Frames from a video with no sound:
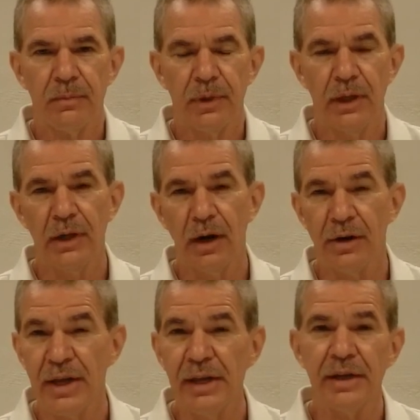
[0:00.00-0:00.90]
In our
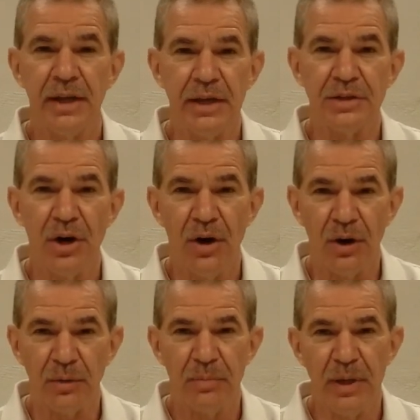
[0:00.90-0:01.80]
day-to-day
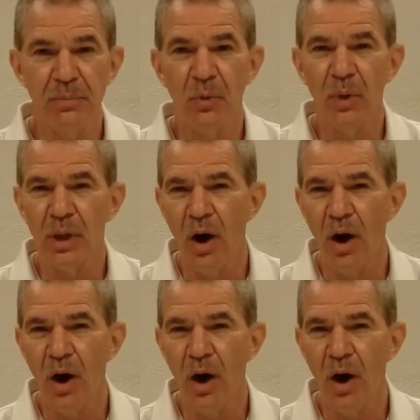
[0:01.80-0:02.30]
talk, people will